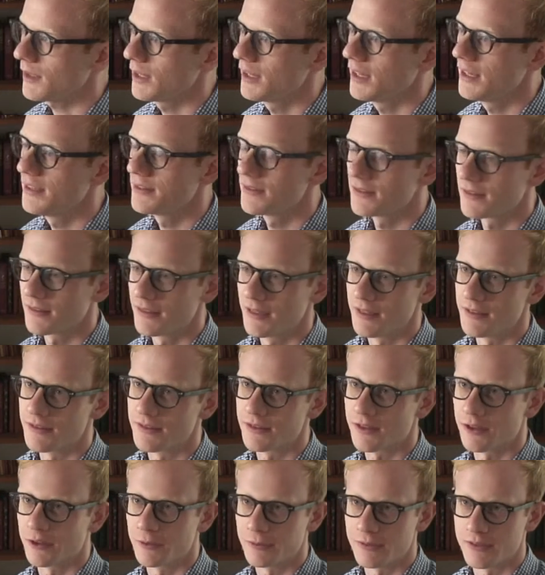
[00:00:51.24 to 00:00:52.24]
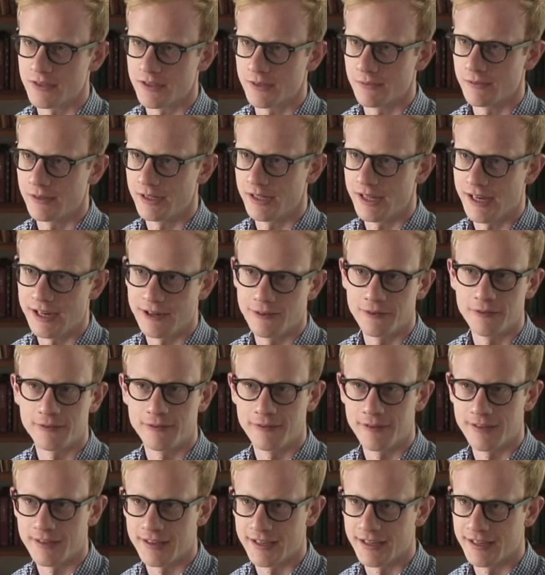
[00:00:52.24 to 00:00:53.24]
His, his sculptures are renowned
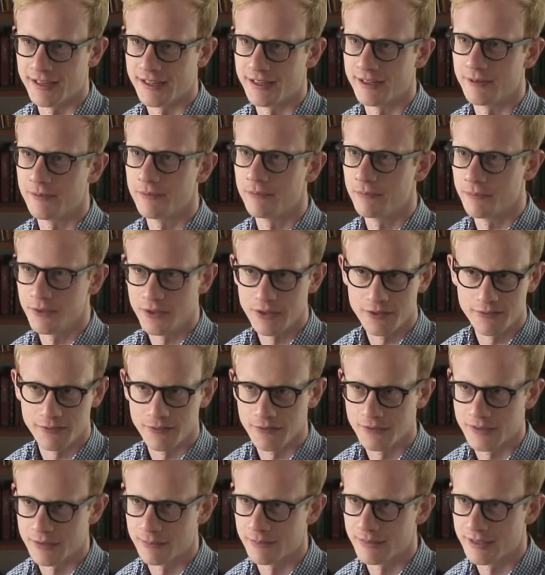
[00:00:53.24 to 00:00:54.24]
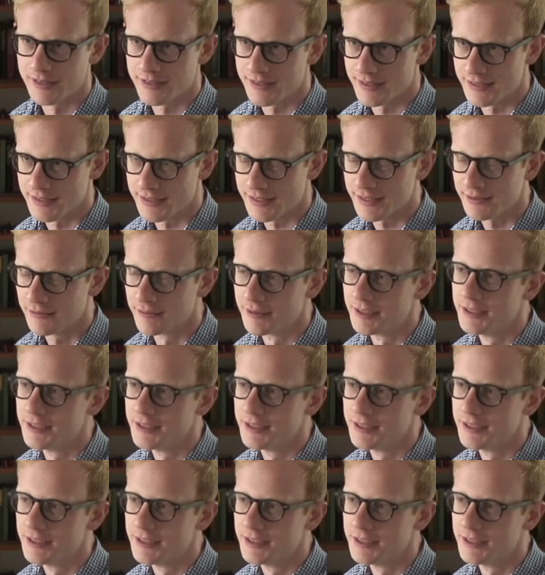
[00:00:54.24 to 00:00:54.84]
for their beautiful simplicity